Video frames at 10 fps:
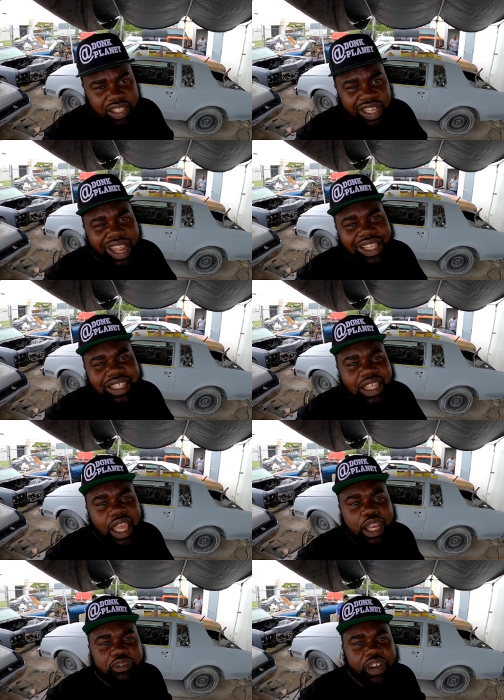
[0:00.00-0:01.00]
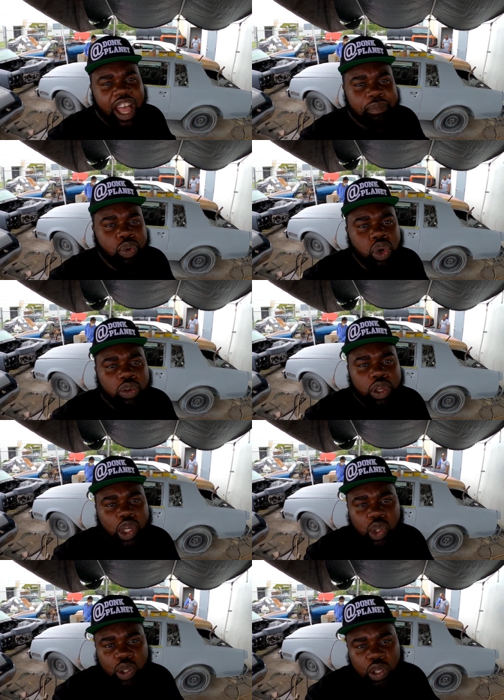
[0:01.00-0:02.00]
It's a 1985 Buick
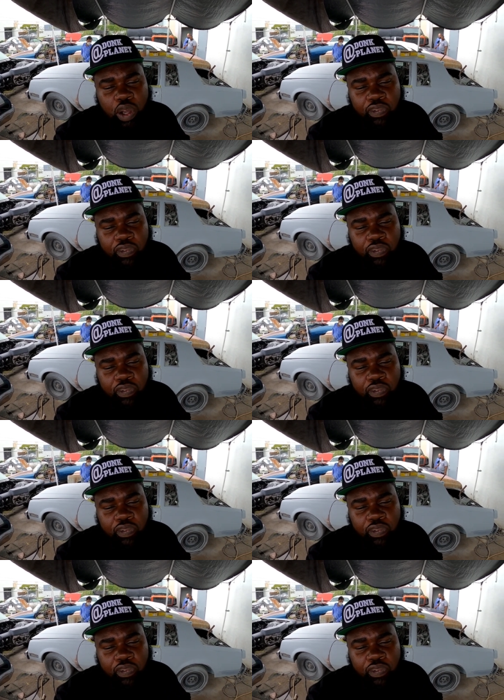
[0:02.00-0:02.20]
Regal